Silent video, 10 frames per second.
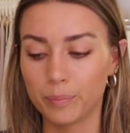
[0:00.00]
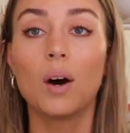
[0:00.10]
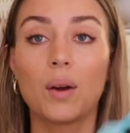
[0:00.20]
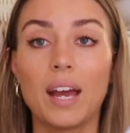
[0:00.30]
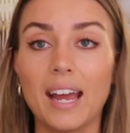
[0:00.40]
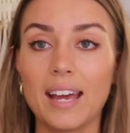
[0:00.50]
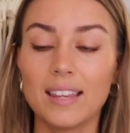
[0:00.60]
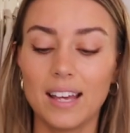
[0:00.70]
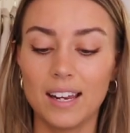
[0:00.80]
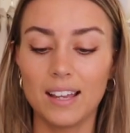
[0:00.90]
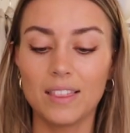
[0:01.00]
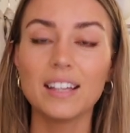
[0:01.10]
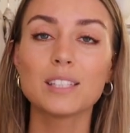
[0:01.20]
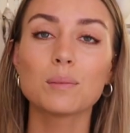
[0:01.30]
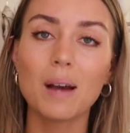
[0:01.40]
Okay, and then
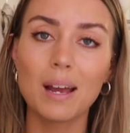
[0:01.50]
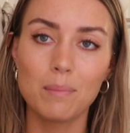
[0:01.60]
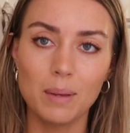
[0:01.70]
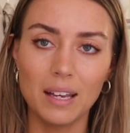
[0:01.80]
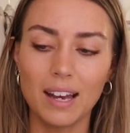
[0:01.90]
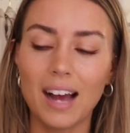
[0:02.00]
this might be,